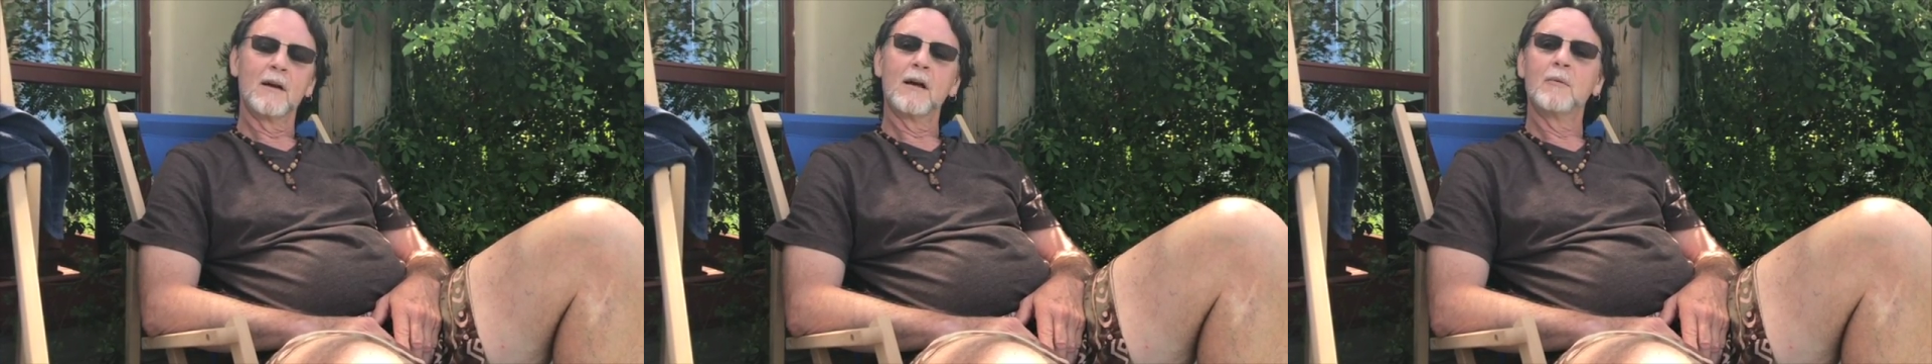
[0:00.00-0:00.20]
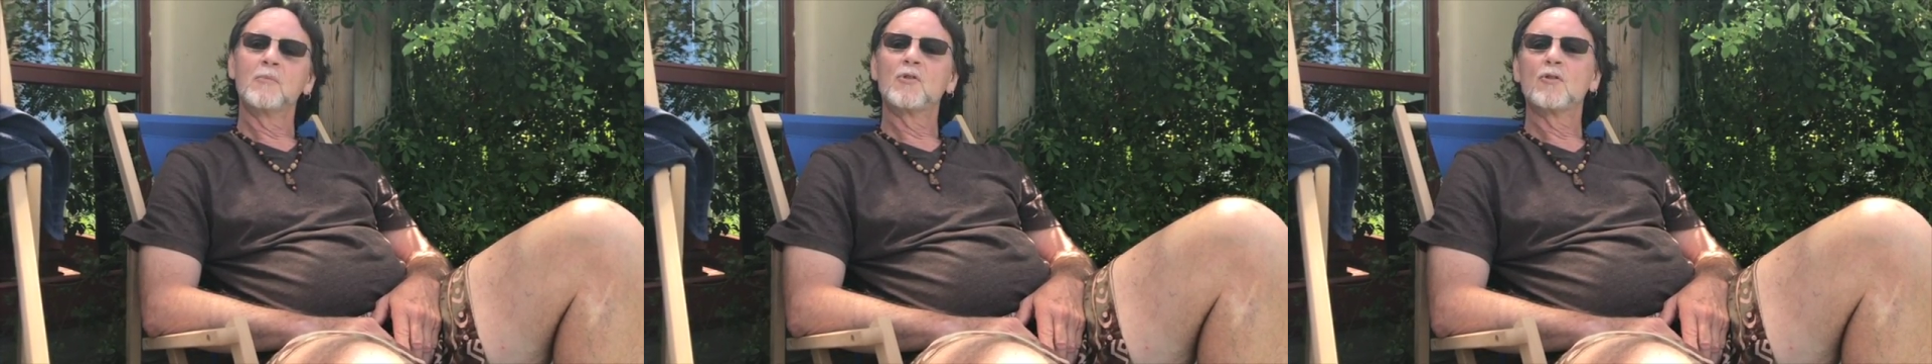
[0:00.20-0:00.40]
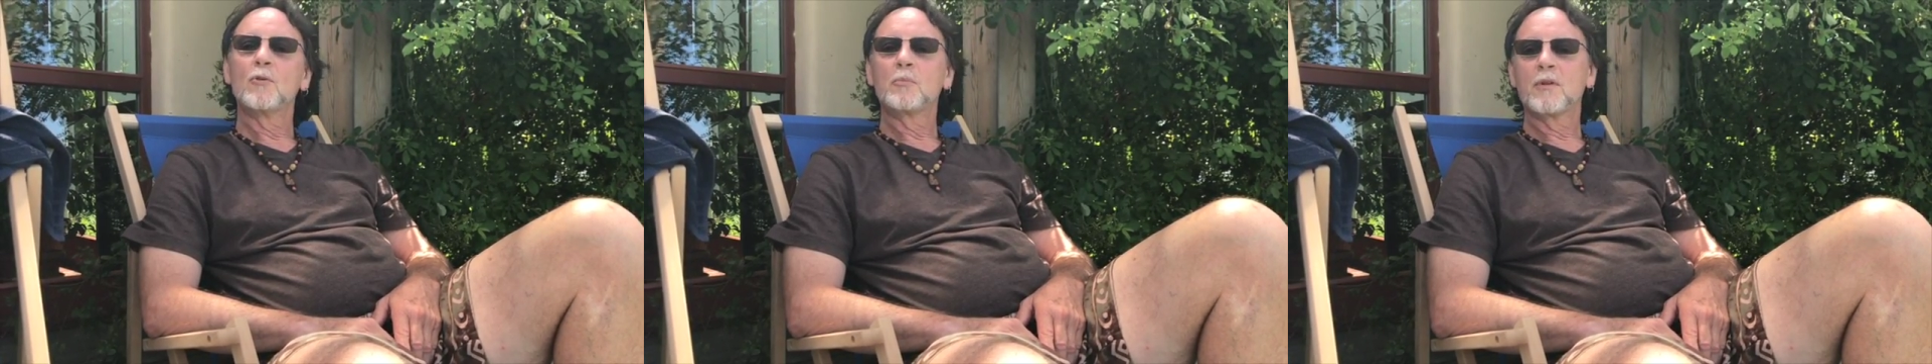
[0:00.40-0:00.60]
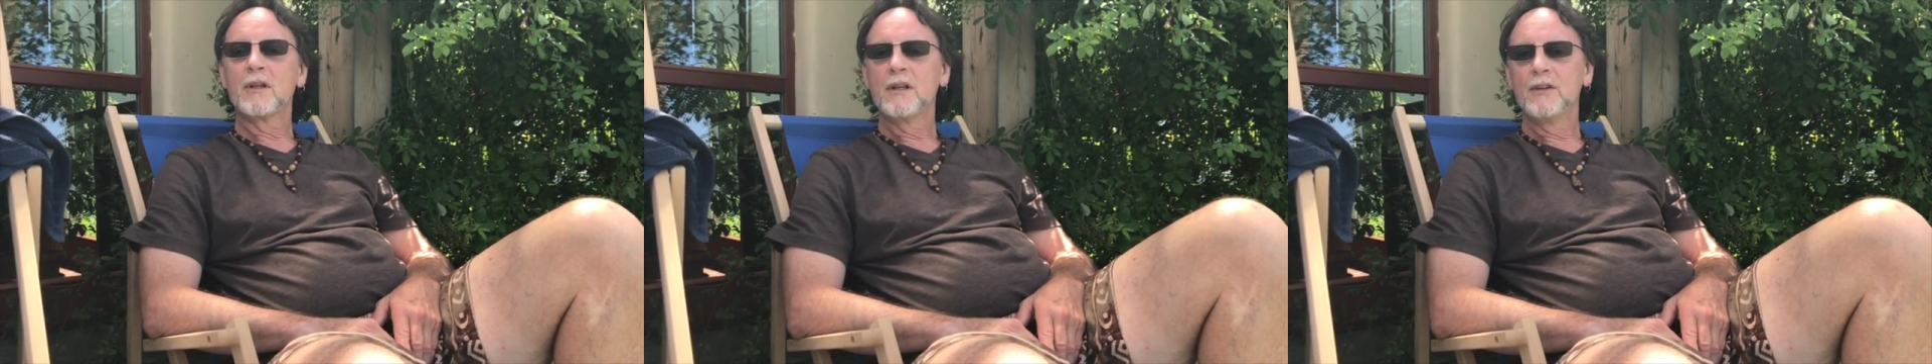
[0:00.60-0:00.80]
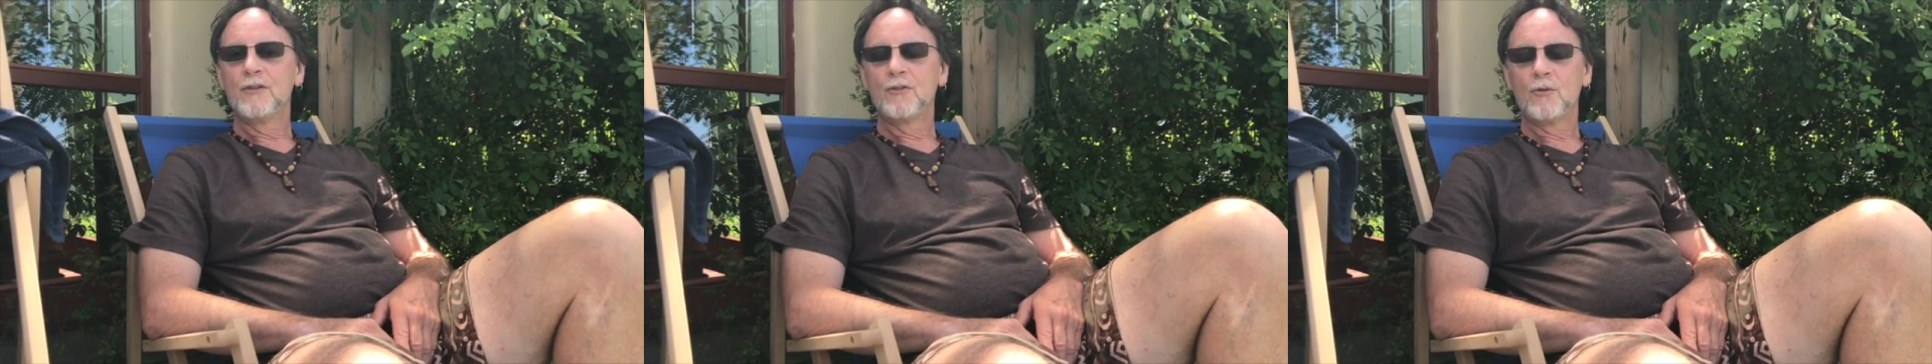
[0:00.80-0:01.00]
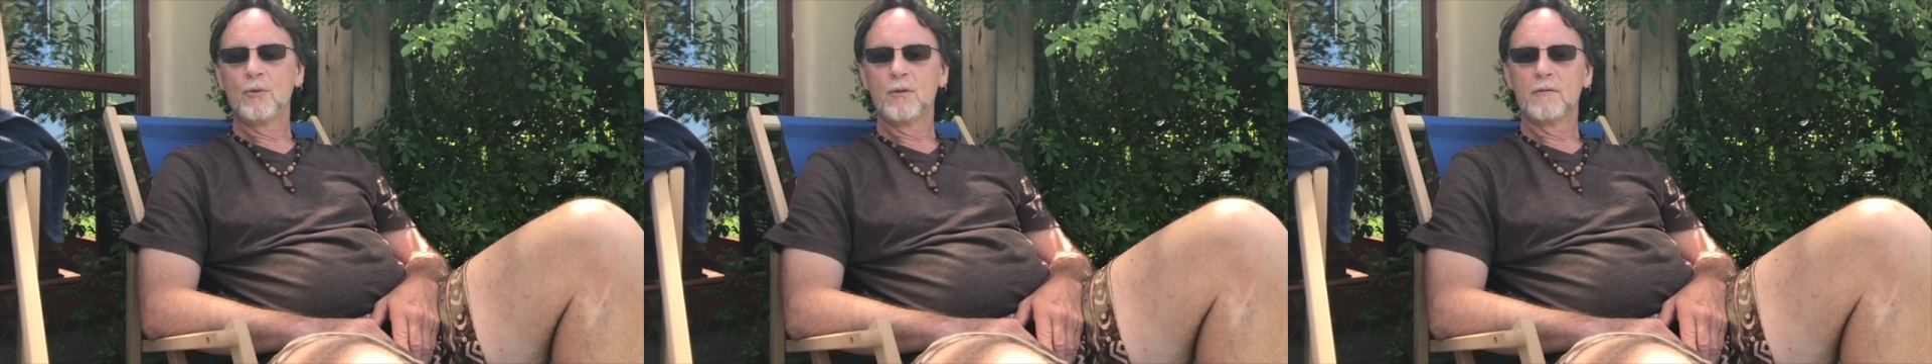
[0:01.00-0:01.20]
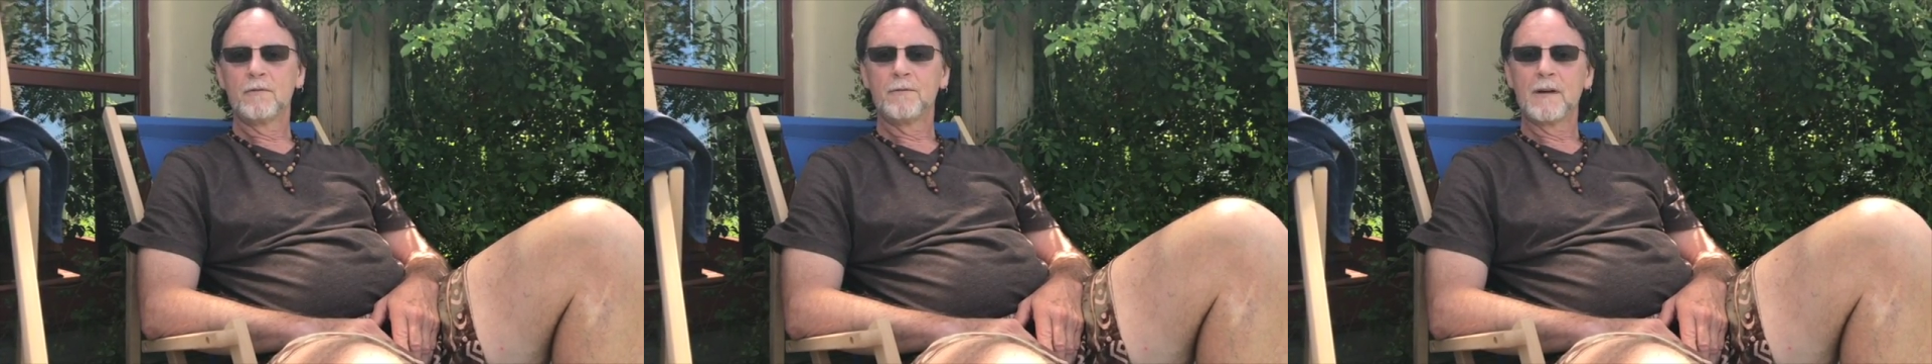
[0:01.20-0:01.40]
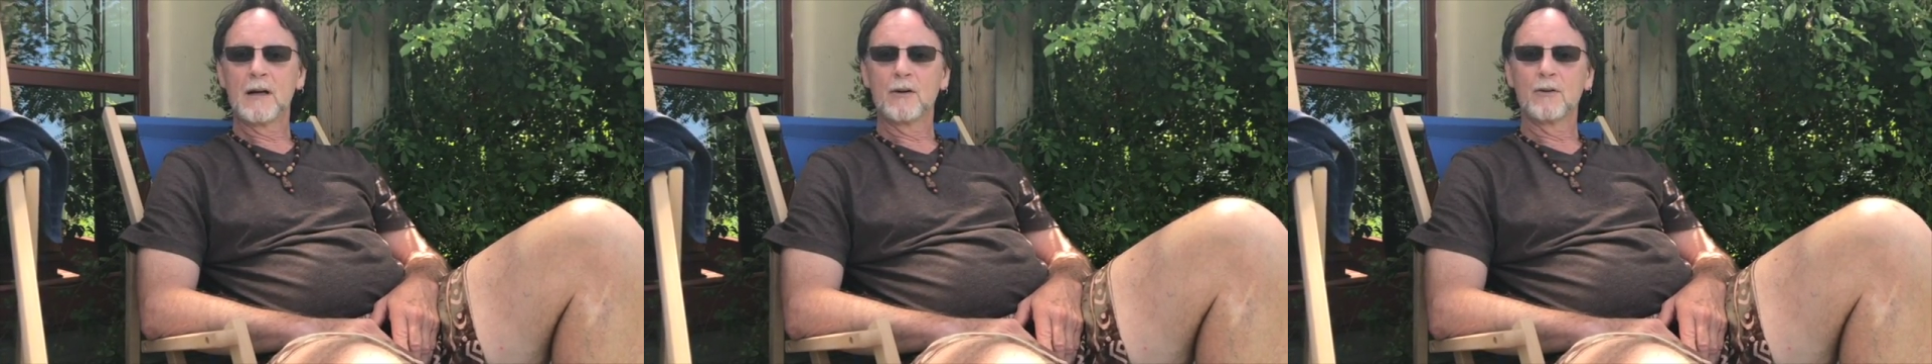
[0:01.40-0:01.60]
I am so pleased to have
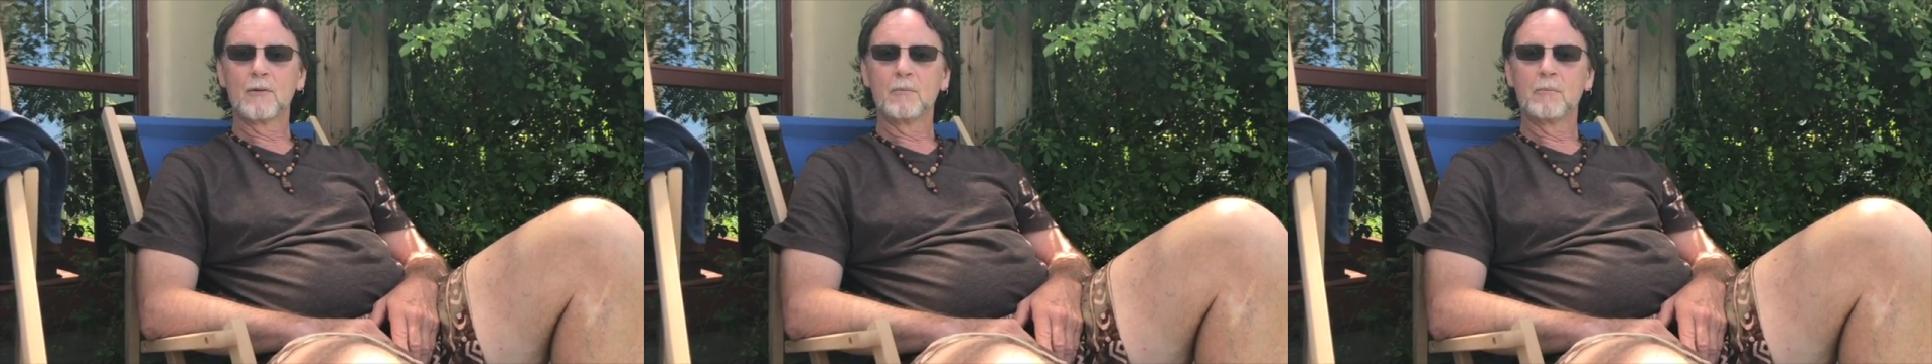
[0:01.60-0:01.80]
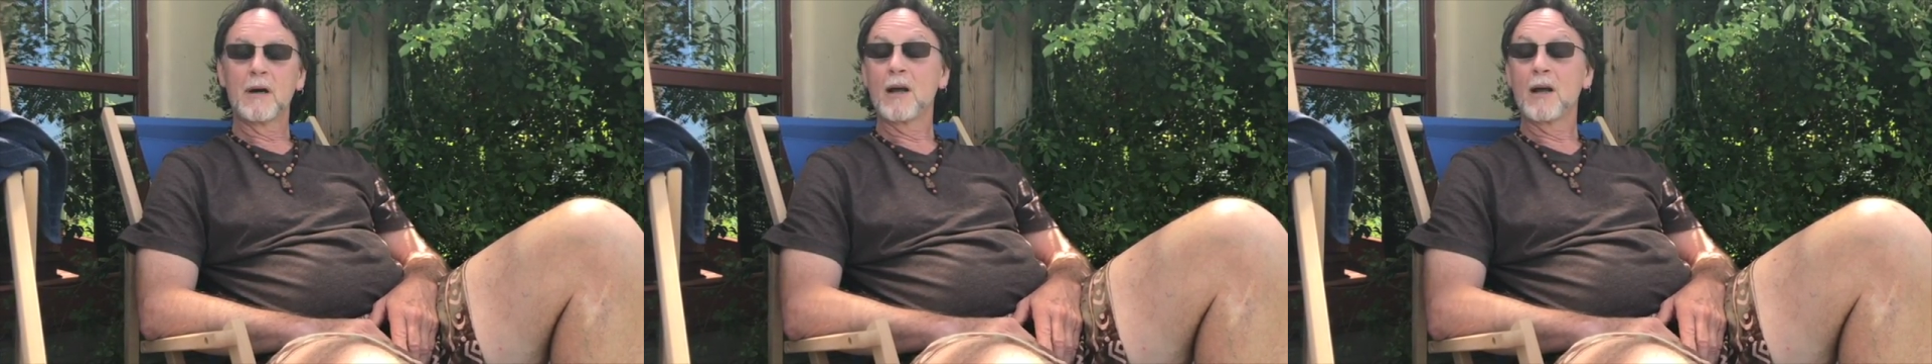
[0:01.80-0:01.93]
found